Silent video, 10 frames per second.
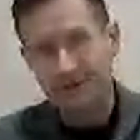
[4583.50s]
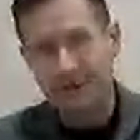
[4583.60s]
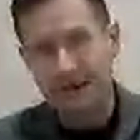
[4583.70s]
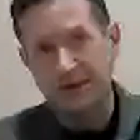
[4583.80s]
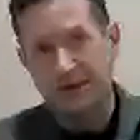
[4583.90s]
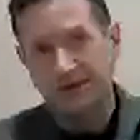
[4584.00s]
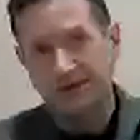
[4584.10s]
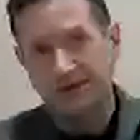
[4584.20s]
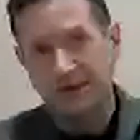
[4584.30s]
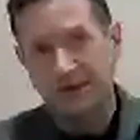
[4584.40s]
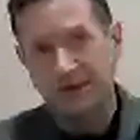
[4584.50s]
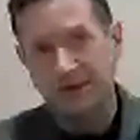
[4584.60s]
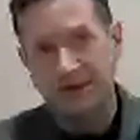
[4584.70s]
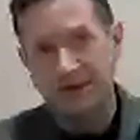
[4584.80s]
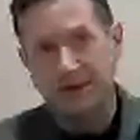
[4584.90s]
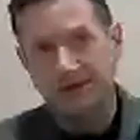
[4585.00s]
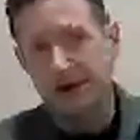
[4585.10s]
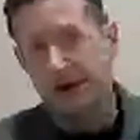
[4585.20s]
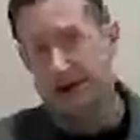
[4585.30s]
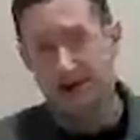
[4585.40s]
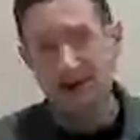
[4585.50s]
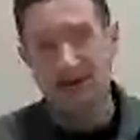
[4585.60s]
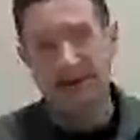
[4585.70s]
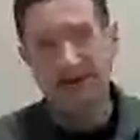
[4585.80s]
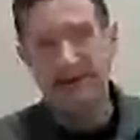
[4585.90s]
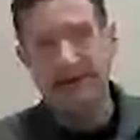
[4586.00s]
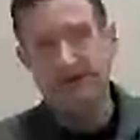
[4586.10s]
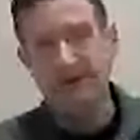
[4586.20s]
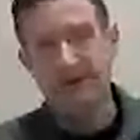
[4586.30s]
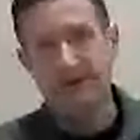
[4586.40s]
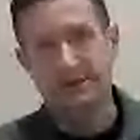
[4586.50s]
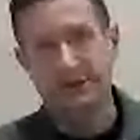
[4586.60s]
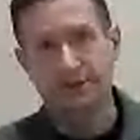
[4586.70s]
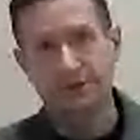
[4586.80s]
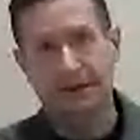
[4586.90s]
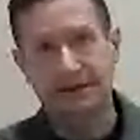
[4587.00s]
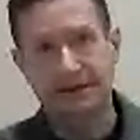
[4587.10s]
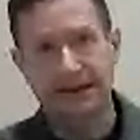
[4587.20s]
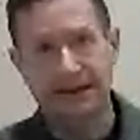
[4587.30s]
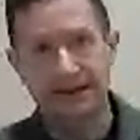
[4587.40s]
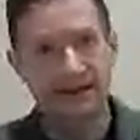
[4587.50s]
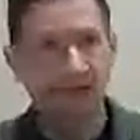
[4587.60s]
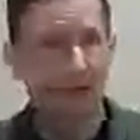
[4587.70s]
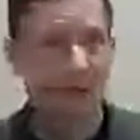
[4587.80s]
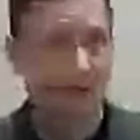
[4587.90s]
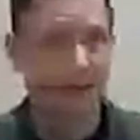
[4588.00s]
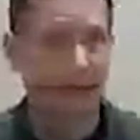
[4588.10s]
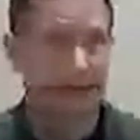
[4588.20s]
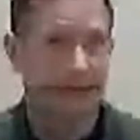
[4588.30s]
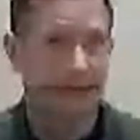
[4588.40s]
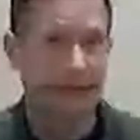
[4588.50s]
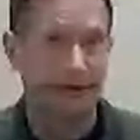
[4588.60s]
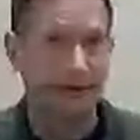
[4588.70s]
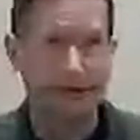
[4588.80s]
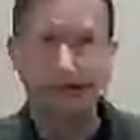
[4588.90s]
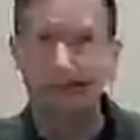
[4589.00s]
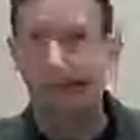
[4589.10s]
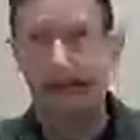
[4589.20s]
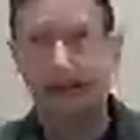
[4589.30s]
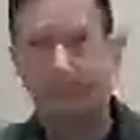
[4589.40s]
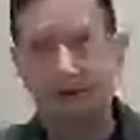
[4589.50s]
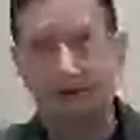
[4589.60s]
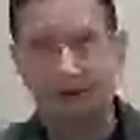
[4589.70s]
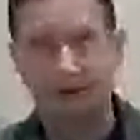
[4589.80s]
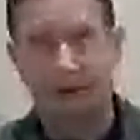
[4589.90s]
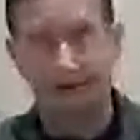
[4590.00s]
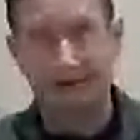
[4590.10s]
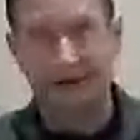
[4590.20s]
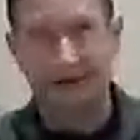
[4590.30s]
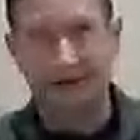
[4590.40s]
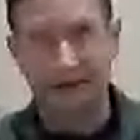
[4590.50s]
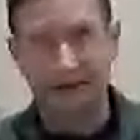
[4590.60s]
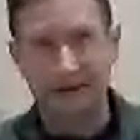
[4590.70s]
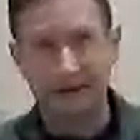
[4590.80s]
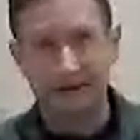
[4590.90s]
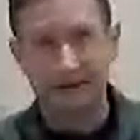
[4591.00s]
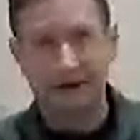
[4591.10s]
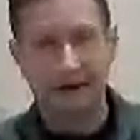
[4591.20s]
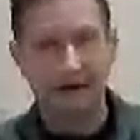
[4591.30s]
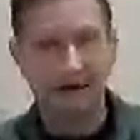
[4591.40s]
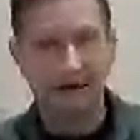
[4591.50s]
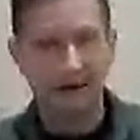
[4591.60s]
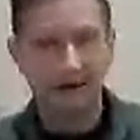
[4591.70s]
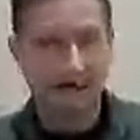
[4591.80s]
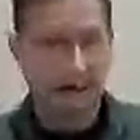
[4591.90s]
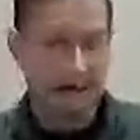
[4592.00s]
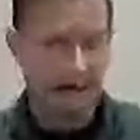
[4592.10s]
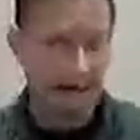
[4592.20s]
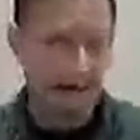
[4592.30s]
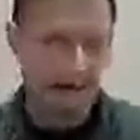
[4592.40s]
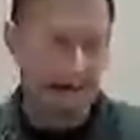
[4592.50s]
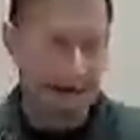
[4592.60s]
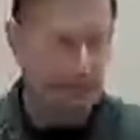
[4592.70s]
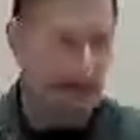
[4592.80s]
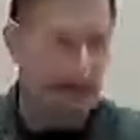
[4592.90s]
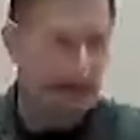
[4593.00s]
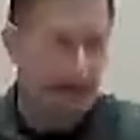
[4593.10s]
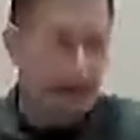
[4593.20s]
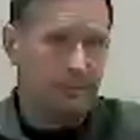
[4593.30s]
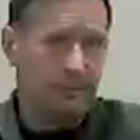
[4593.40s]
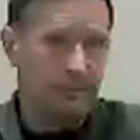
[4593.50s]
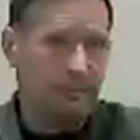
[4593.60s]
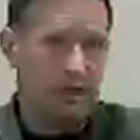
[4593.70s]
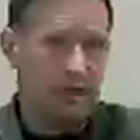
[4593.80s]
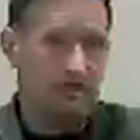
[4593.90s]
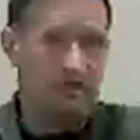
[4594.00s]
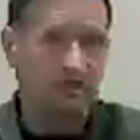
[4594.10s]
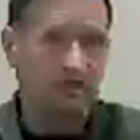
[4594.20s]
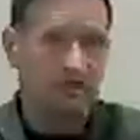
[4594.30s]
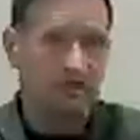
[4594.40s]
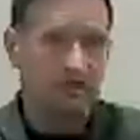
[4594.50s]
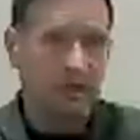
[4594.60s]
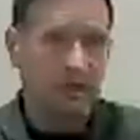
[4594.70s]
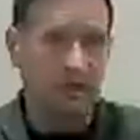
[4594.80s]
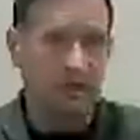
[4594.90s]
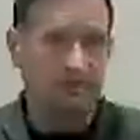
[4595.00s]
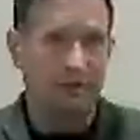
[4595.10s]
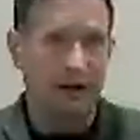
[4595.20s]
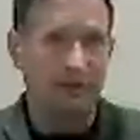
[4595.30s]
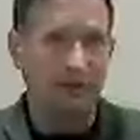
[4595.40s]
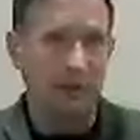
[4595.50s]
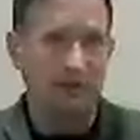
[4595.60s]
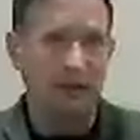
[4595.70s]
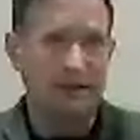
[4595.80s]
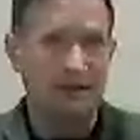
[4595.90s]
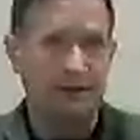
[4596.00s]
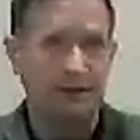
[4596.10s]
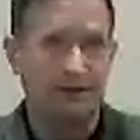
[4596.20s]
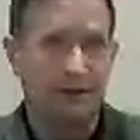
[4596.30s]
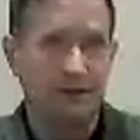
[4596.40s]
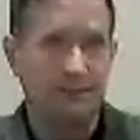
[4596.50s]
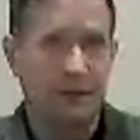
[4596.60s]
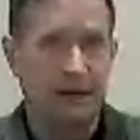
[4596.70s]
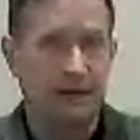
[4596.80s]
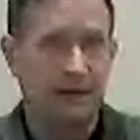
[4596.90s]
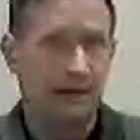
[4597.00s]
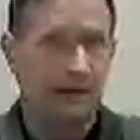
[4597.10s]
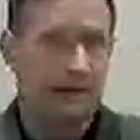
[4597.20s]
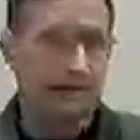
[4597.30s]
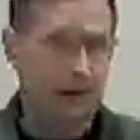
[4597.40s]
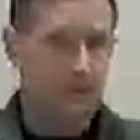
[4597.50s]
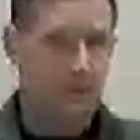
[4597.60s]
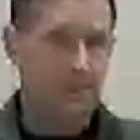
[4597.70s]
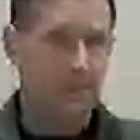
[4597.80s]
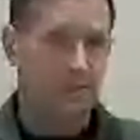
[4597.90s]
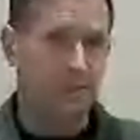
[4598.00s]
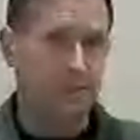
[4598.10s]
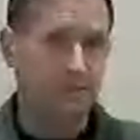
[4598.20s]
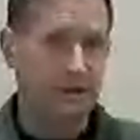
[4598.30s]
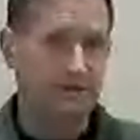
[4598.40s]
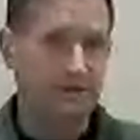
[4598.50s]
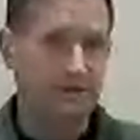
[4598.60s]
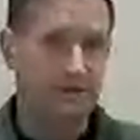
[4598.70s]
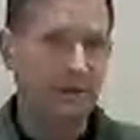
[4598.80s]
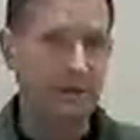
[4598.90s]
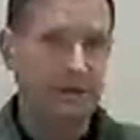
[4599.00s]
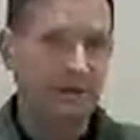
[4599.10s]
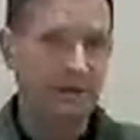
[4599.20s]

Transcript: tests positive for COVID, am I going to be contact traced as a close contact? And is there something I can do to not be a close contact? Okay. And so sometimes our jobs create the environment where we need to. But for example, if somebody